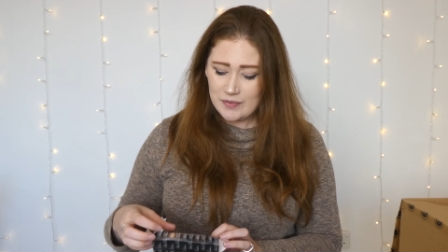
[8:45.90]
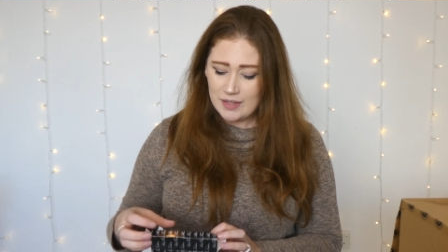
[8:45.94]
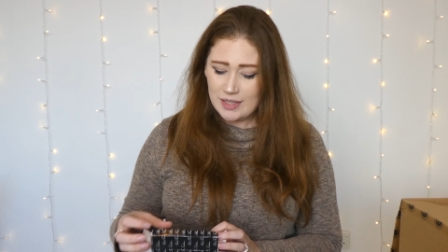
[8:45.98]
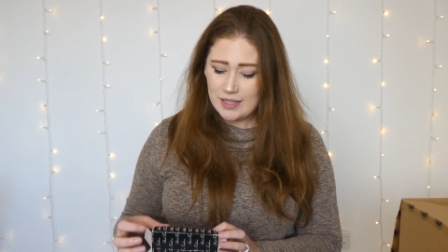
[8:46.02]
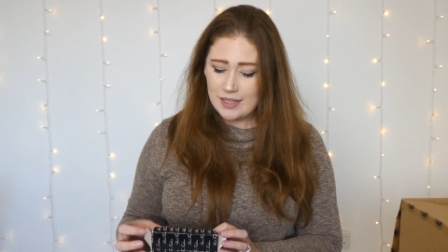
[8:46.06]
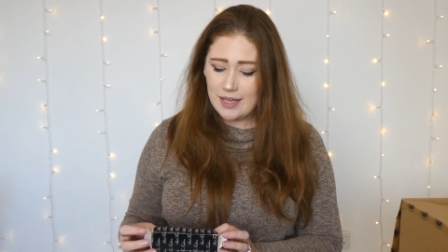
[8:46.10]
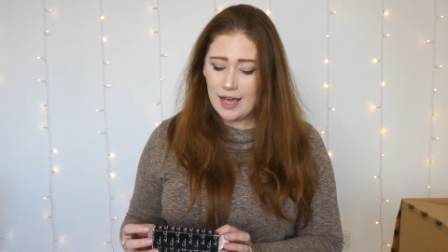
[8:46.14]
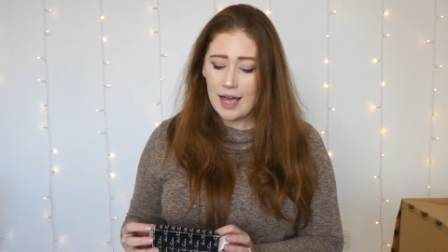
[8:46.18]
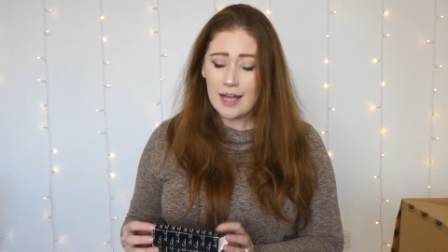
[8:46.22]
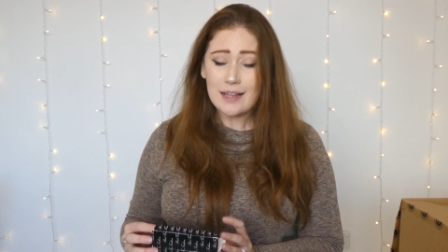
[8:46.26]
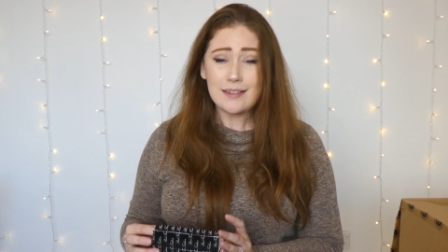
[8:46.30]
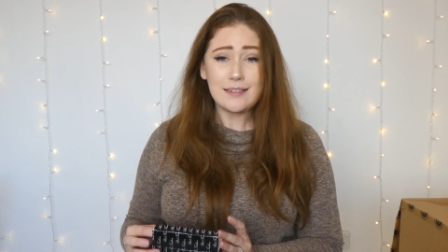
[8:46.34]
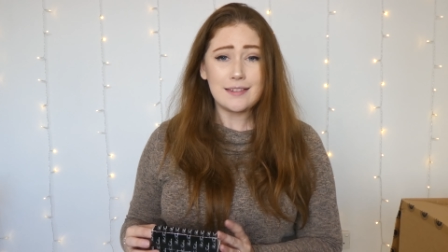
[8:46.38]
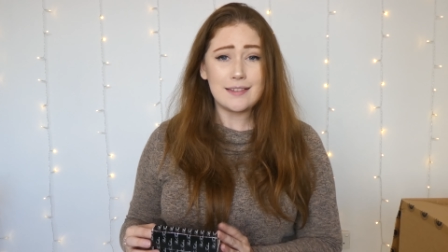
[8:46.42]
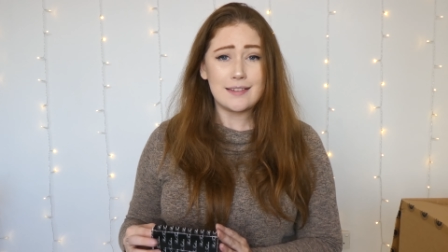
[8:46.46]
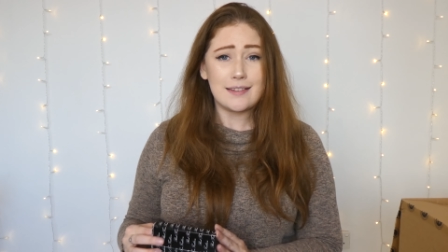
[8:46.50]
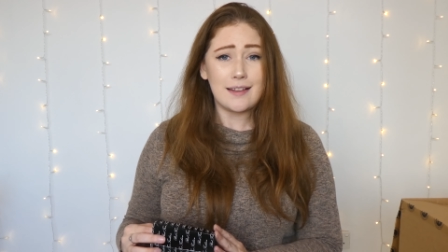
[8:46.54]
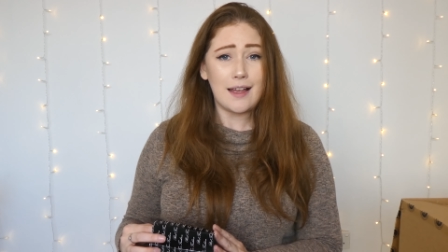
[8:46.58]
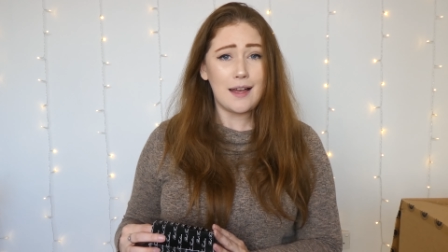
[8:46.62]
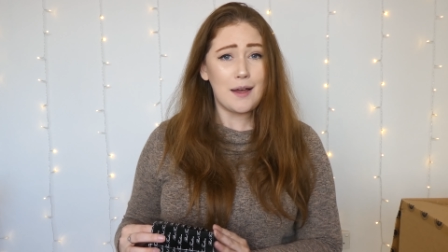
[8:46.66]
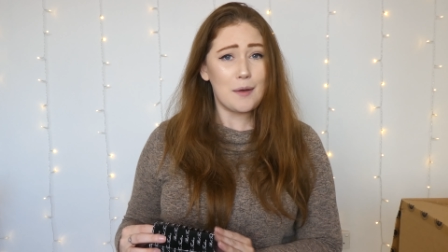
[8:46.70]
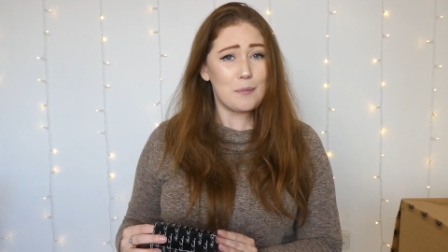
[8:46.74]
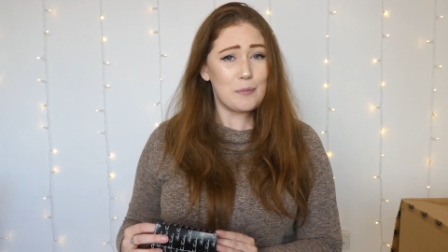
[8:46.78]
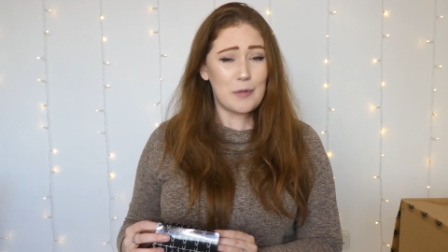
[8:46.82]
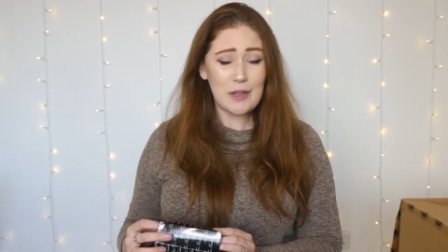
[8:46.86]

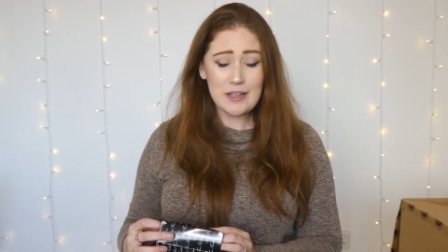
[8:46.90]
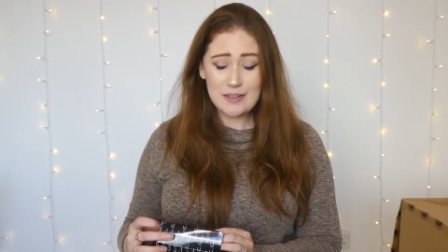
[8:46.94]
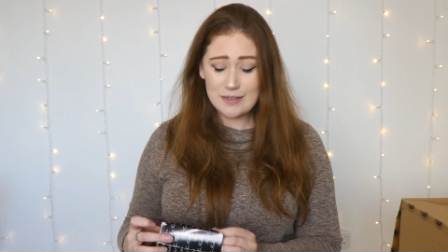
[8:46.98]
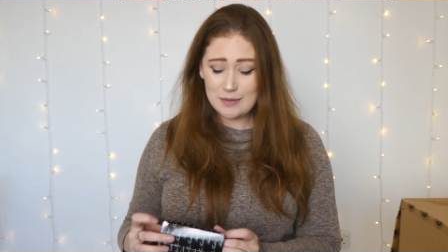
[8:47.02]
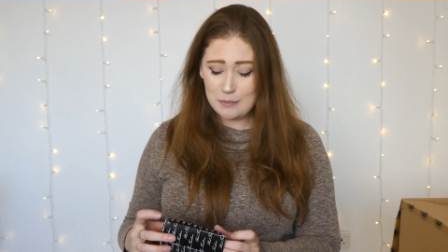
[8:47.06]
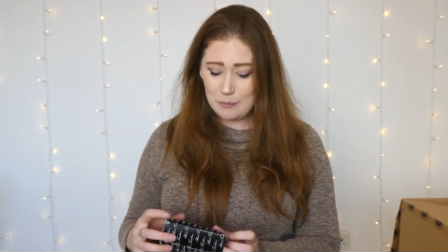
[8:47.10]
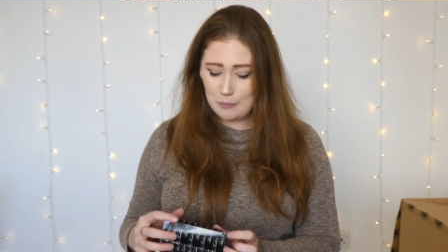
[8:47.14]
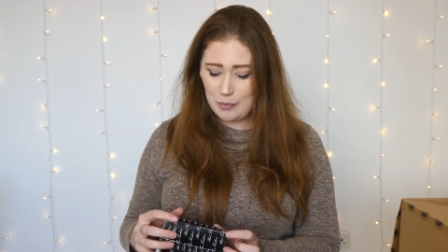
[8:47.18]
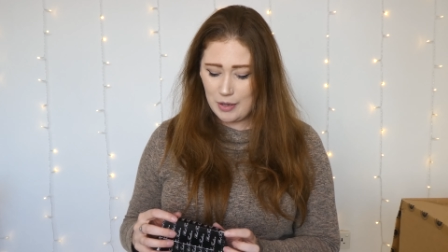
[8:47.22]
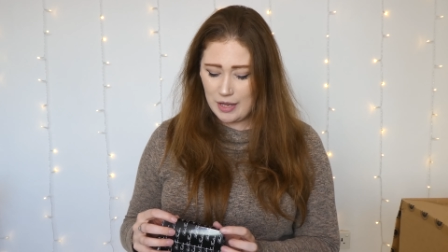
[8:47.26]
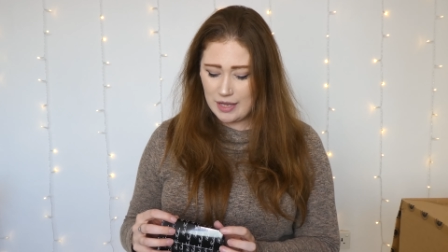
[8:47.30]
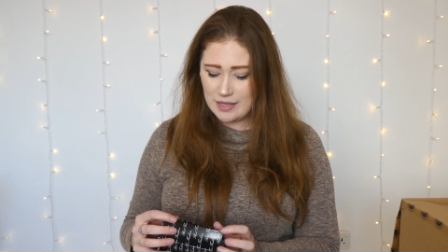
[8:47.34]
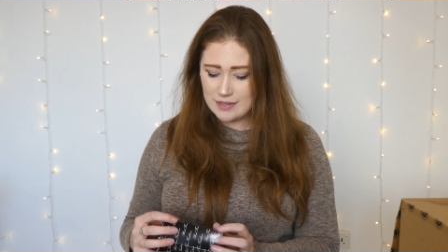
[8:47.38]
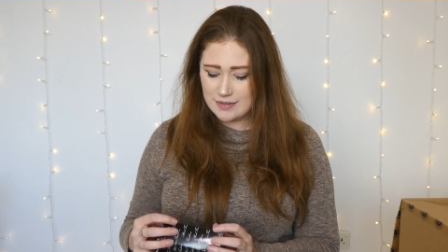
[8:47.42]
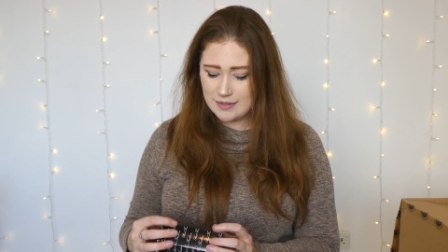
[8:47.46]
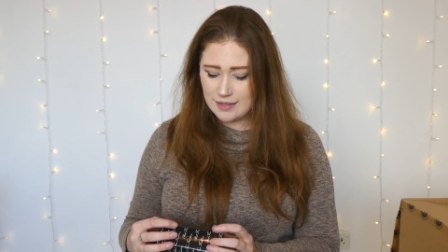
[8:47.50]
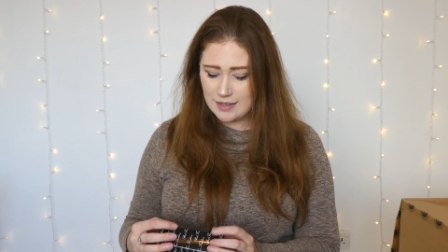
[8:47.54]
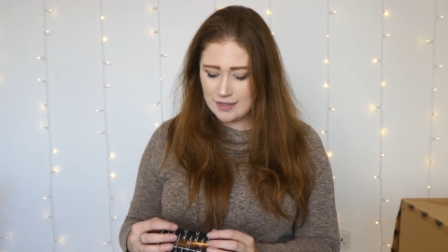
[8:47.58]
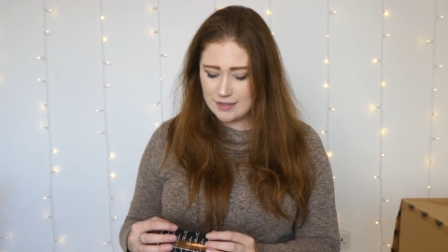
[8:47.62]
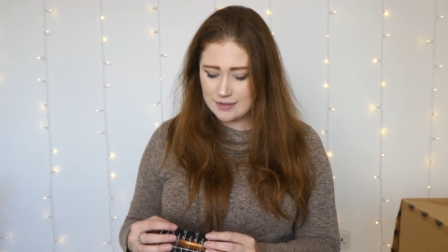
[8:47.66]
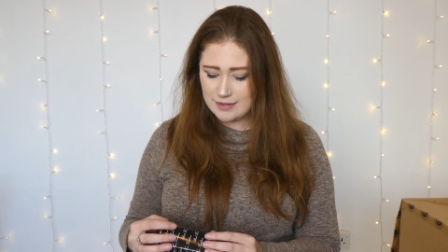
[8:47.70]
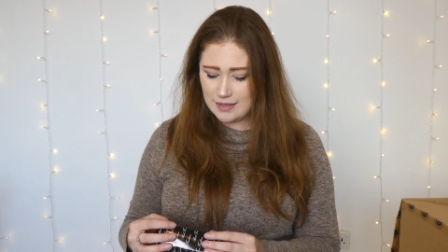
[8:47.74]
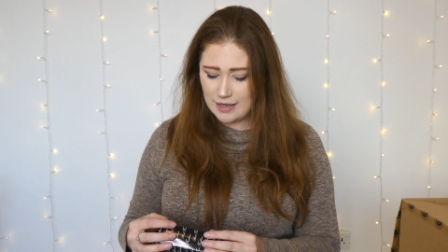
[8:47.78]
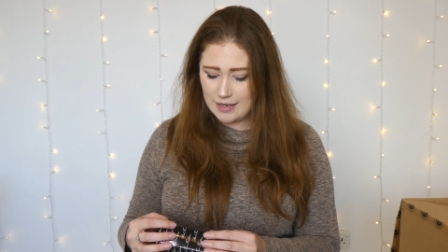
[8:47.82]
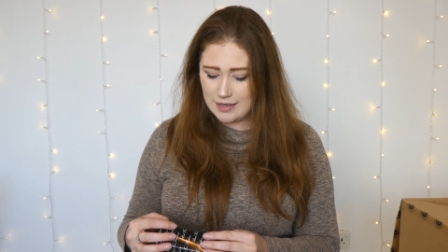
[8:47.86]
cancer bits and
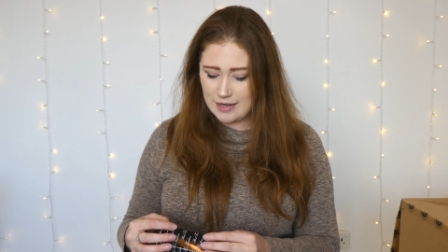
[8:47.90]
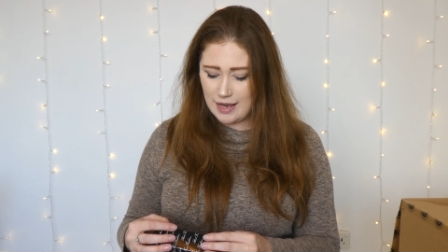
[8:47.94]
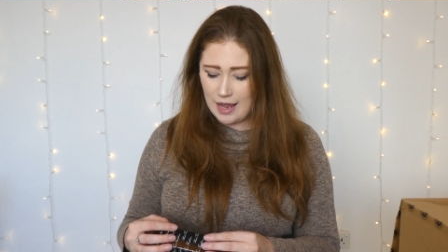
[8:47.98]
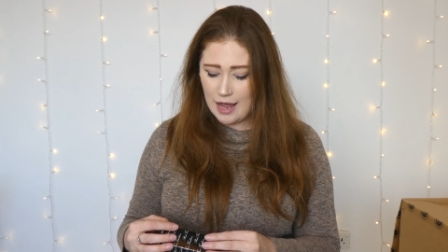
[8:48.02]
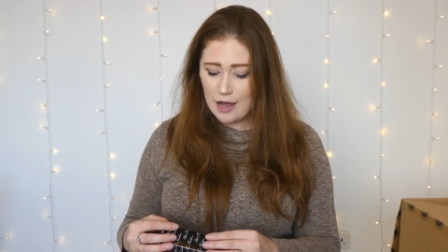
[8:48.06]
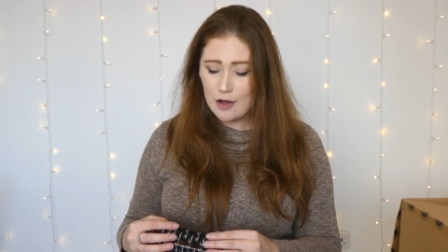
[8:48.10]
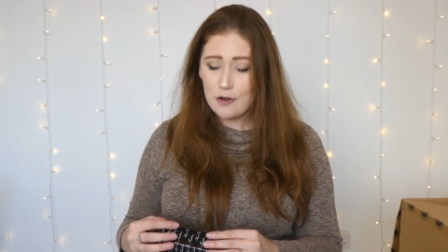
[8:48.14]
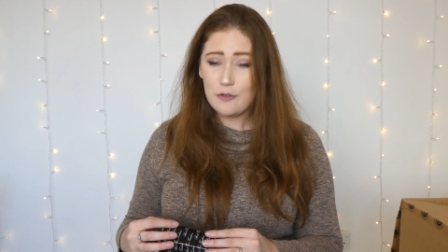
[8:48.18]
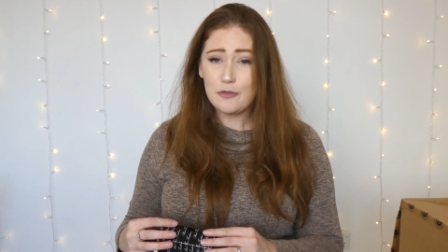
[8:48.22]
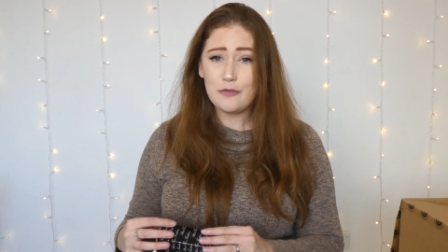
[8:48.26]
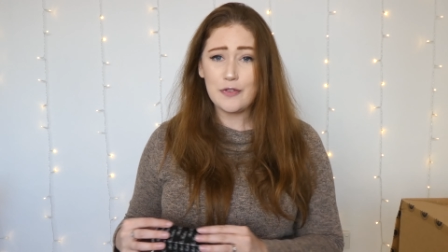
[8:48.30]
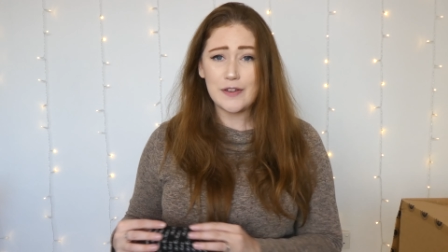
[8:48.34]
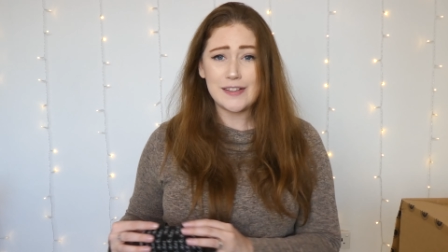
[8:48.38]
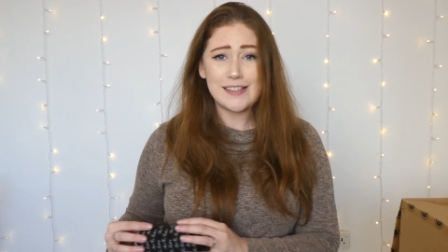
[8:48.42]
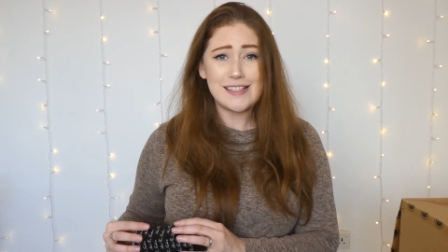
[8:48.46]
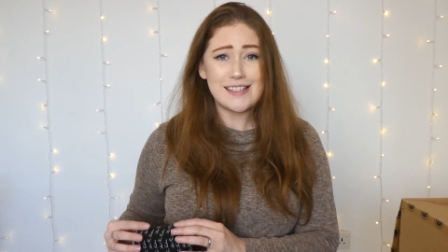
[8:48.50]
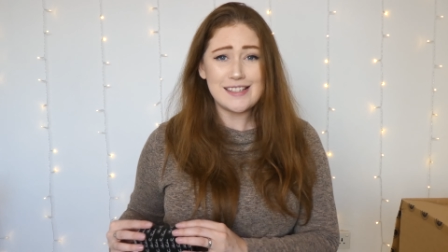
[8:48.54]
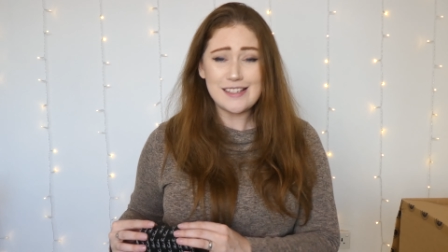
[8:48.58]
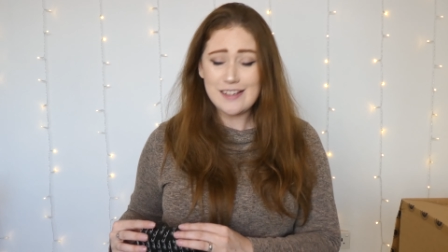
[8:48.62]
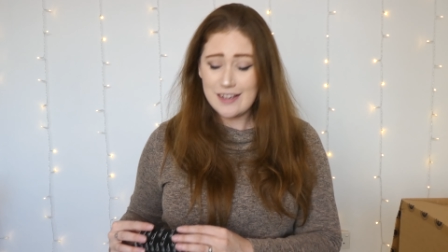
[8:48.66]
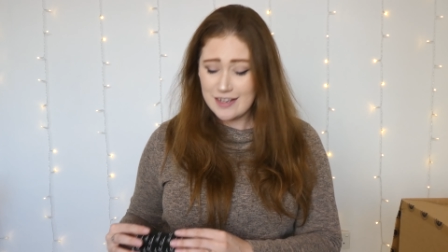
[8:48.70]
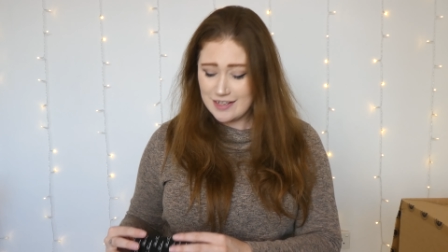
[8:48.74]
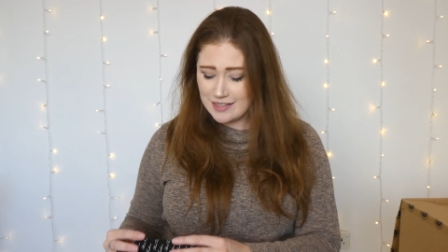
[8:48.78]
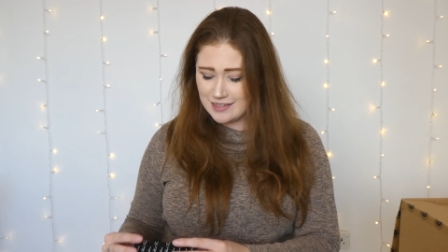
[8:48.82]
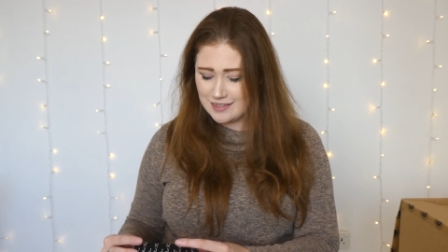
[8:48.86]
pieces and
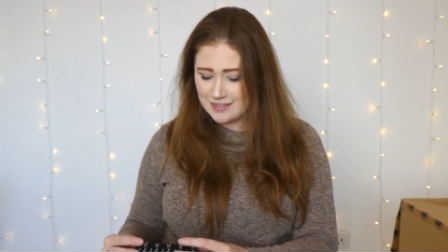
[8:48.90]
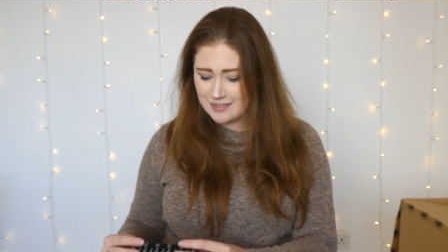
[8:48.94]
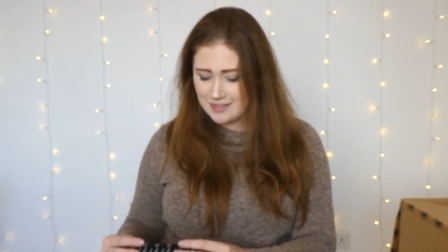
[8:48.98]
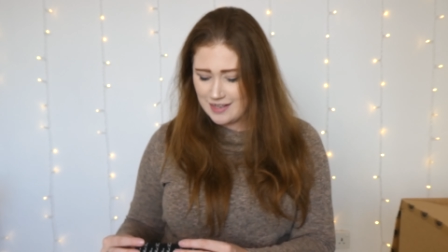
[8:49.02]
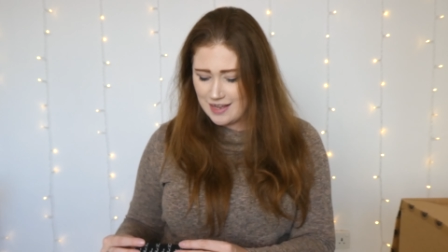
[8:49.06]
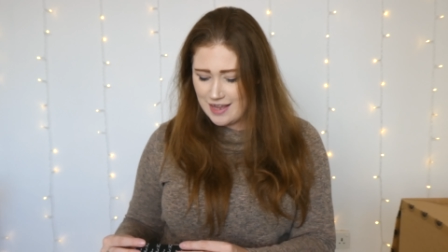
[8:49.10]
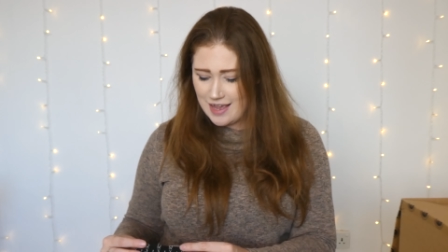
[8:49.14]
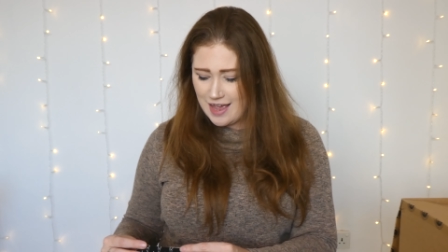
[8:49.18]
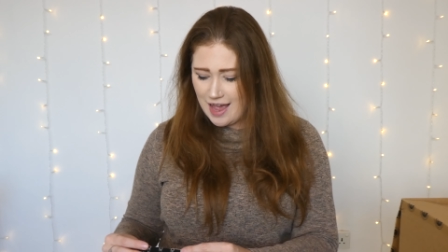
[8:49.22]
outfittiness